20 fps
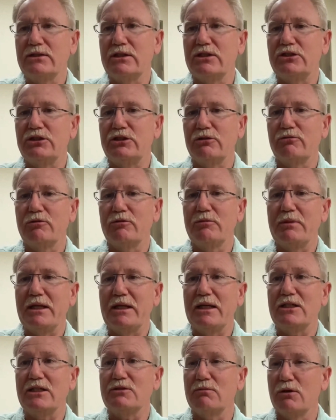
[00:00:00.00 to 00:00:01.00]
in the children
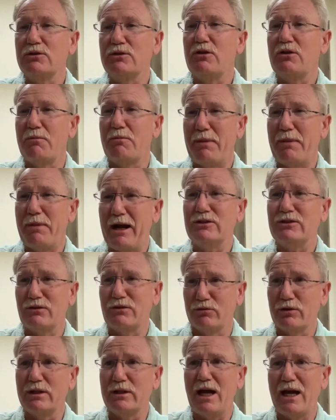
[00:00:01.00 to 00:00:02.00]
because most of the parents
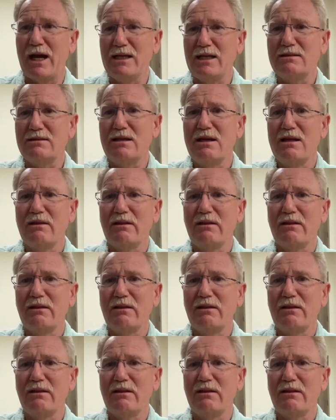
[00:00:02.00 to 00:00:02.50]
have realized